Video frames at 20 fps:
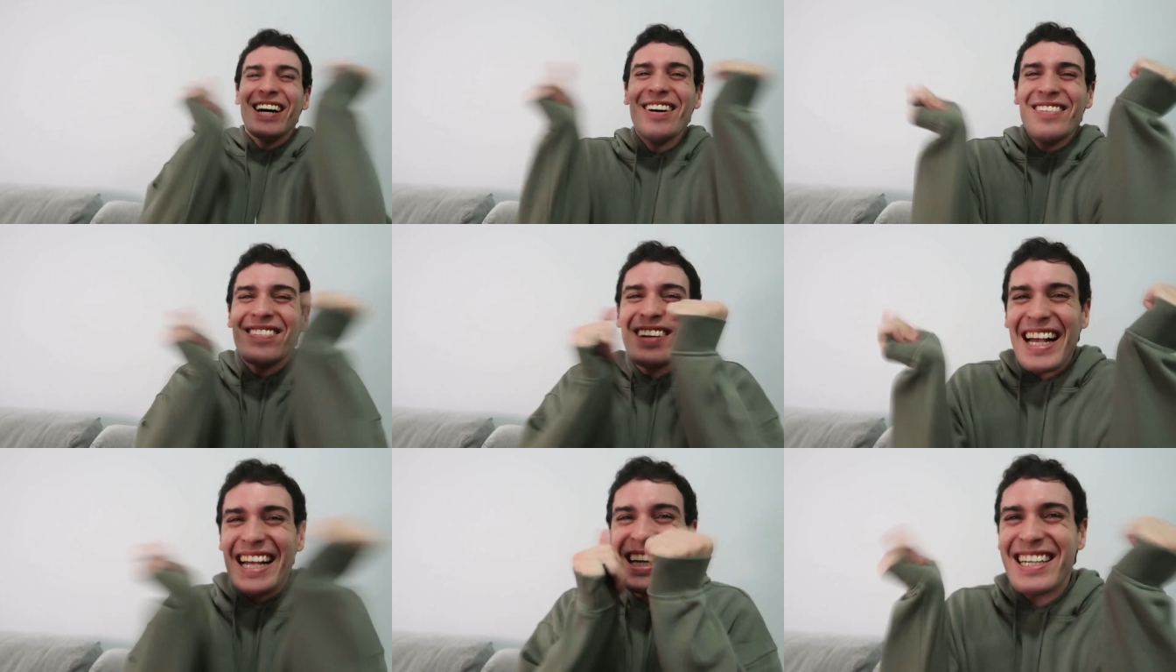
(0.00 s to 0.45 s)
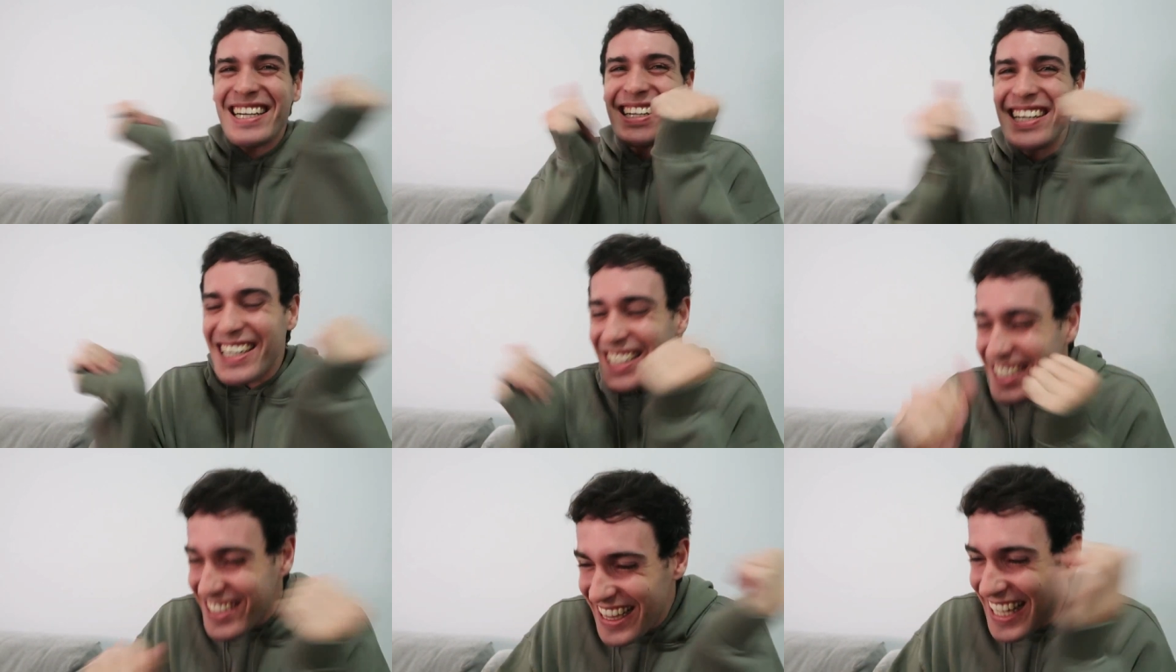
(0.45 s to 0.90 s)
Oh my
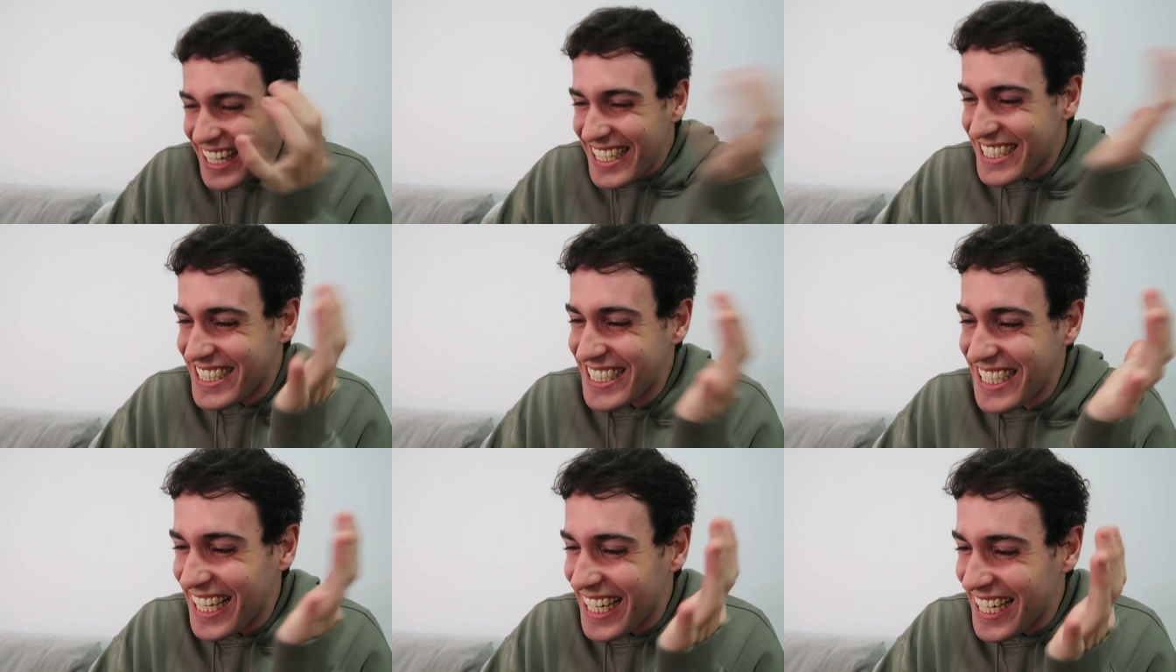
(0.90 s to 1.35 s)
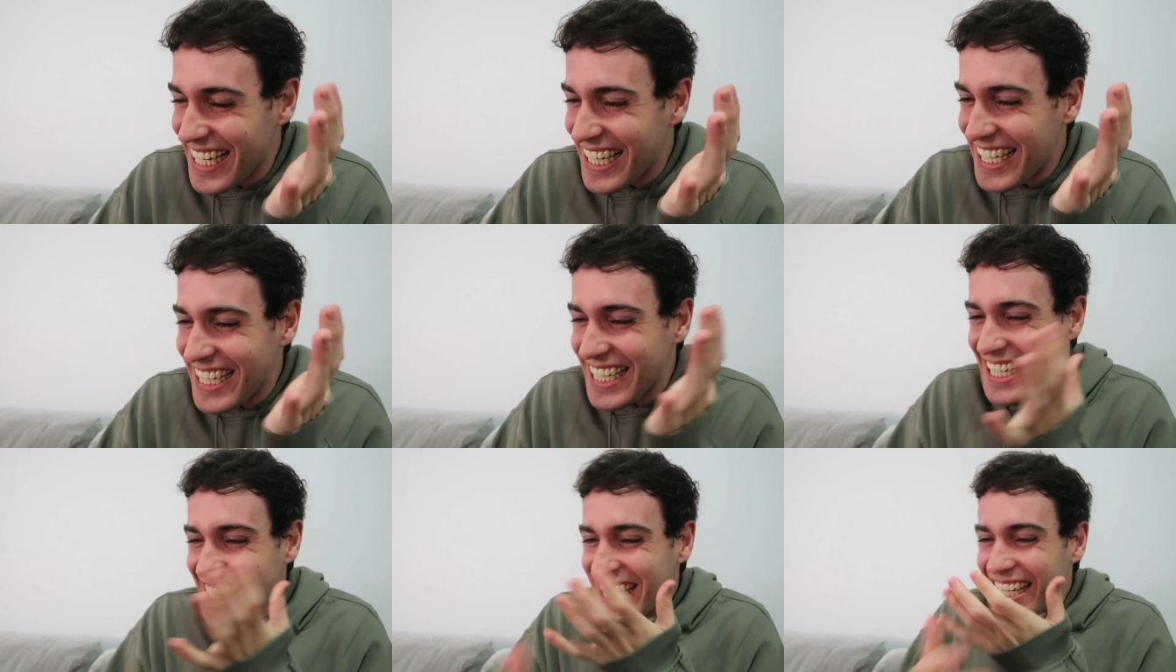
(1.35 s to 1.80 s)
god, they did
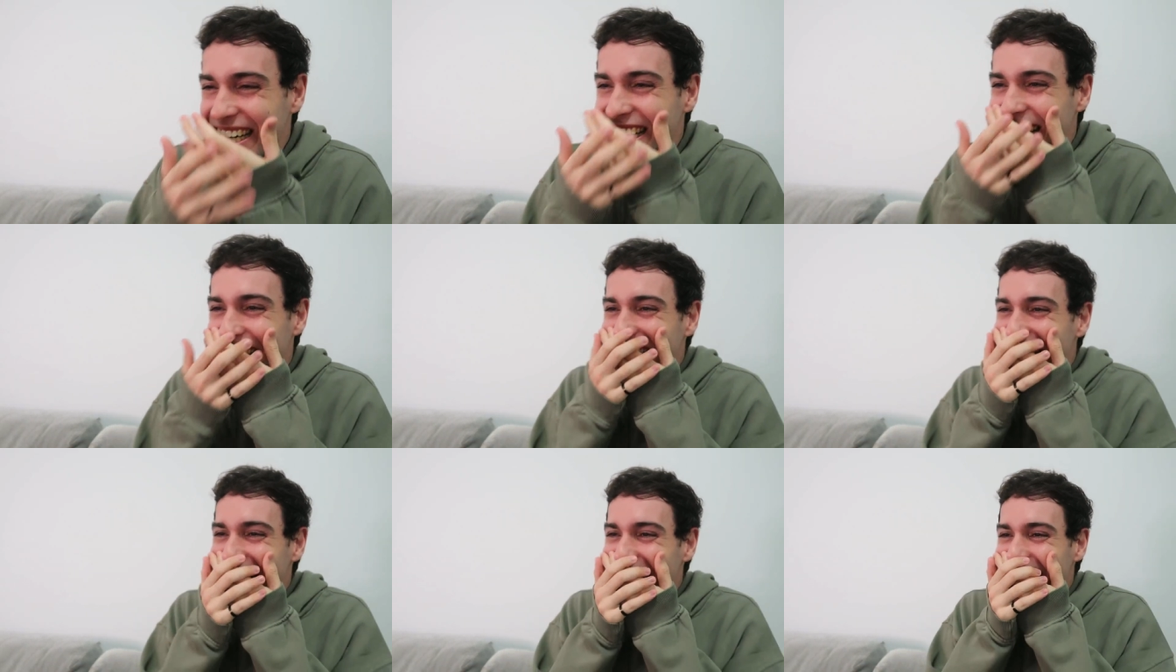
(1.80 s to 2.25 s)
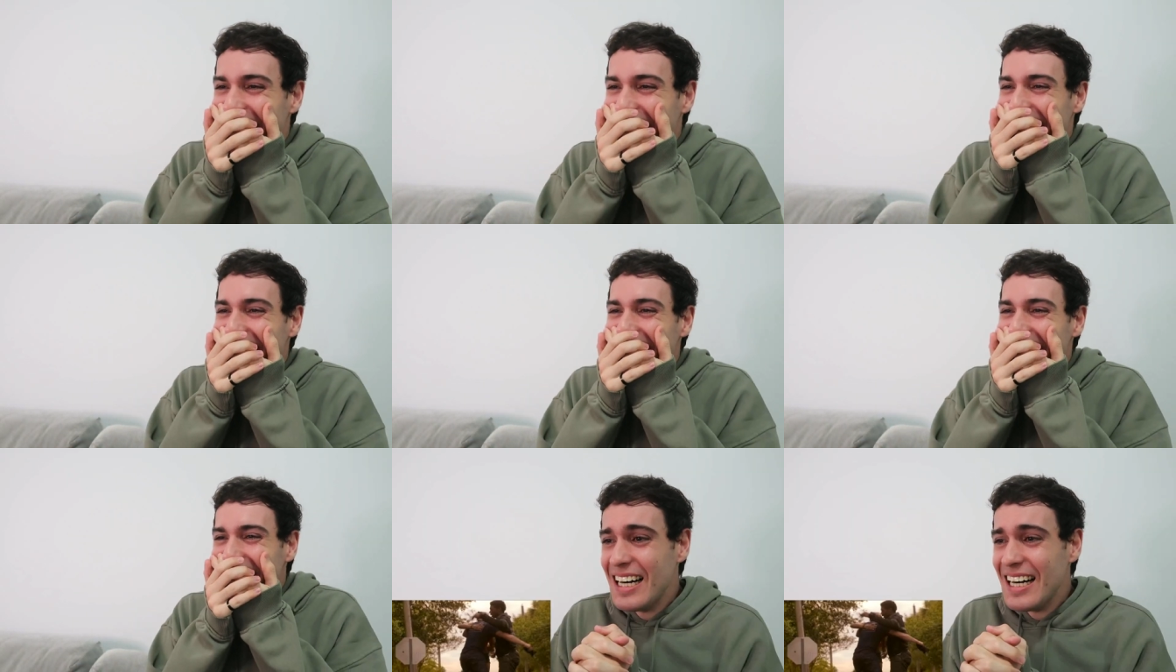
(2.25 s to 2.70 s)
it!
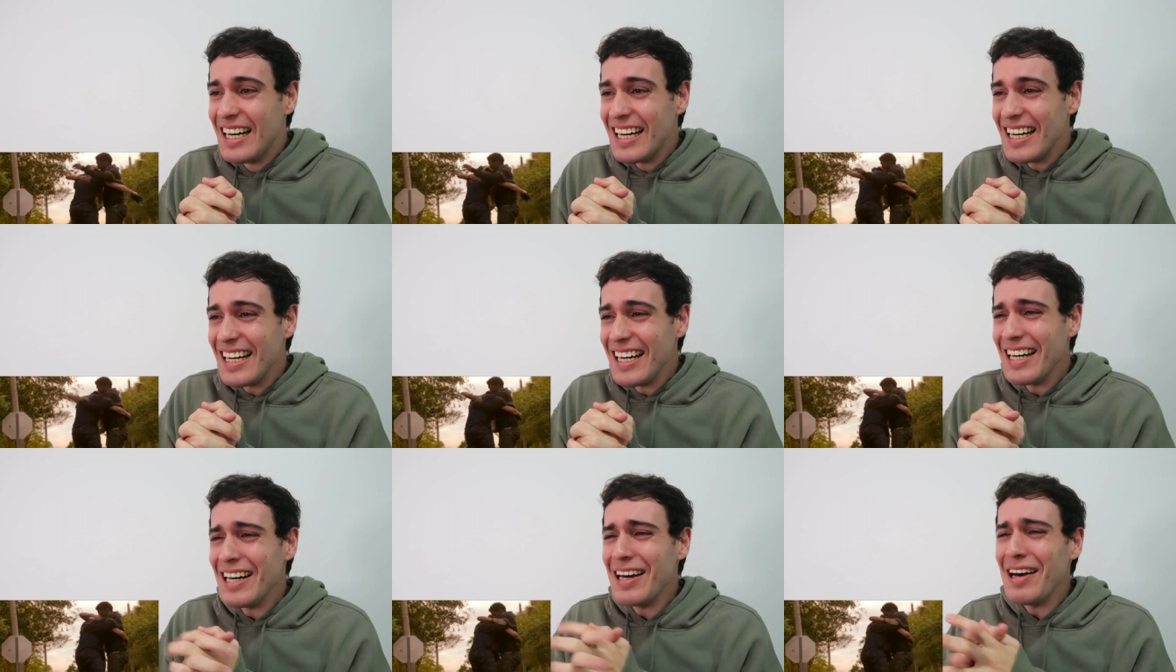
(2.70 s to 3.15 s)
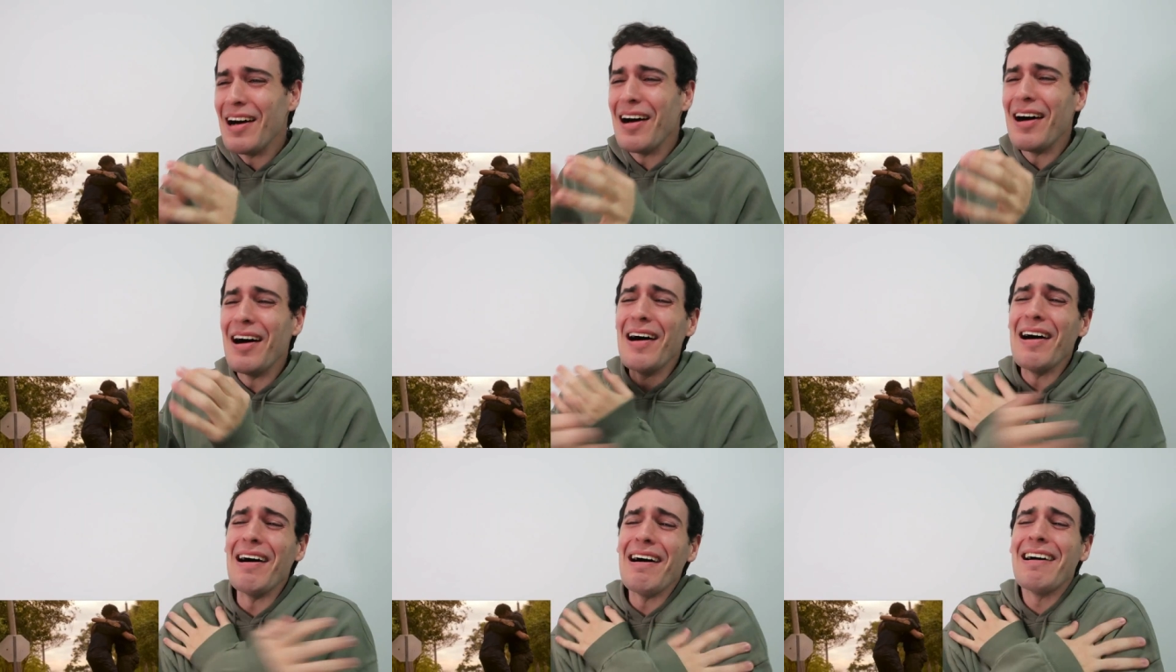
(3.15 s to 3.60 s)

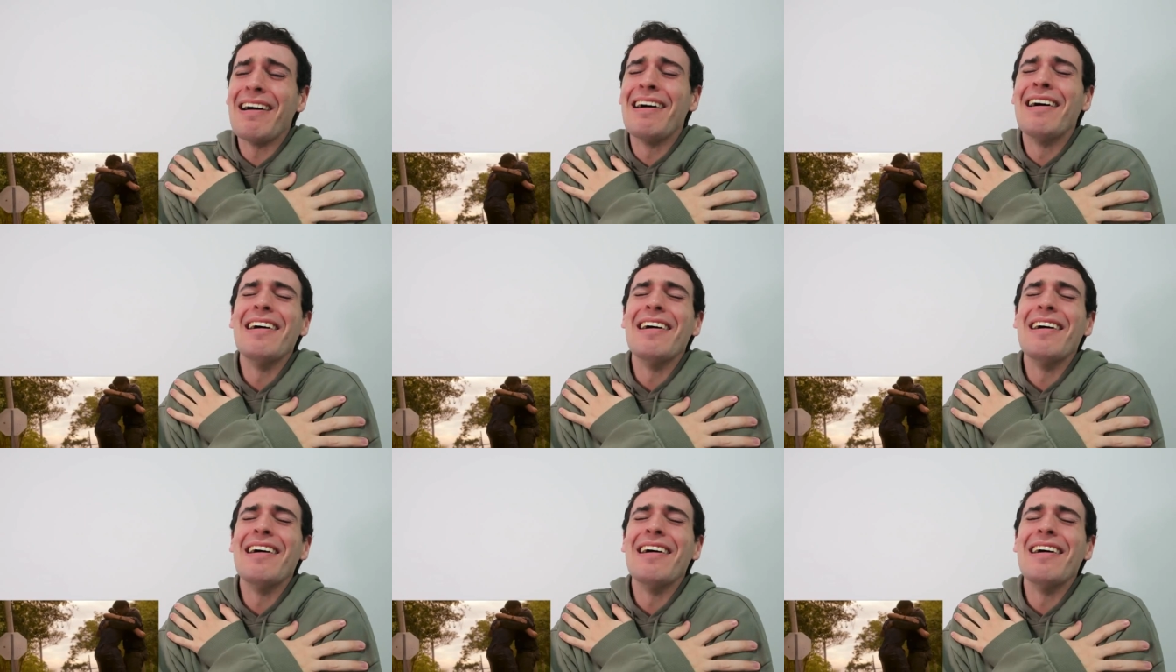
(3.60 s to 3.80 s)
Oh.